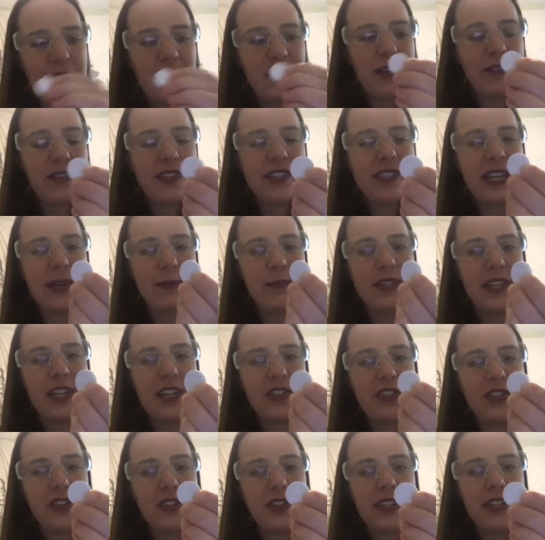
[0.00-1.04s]
We have the same
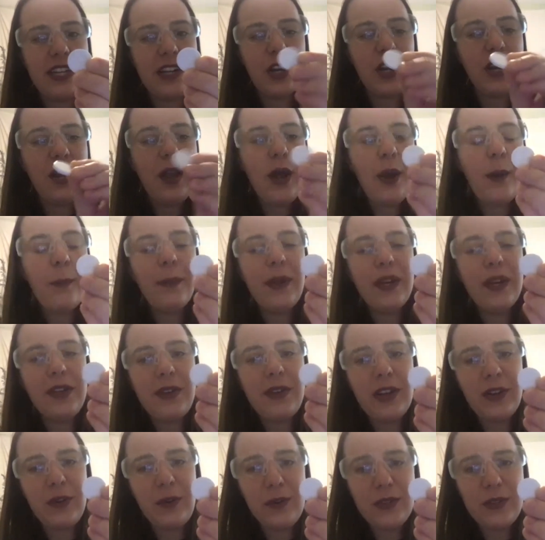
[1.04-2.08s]
denture cleaner, but you
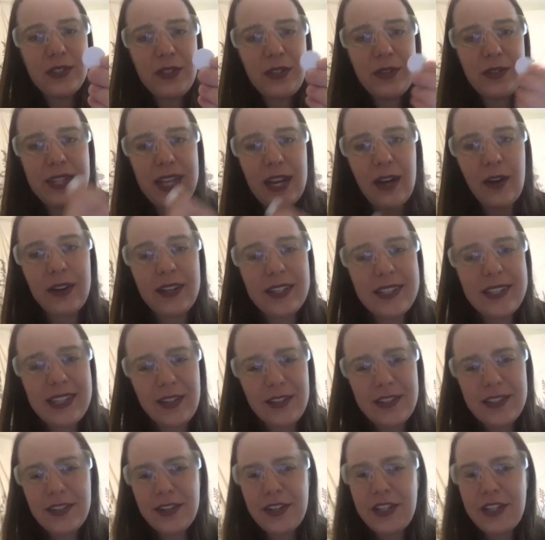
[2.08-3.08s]
can also use Alka Seltzer.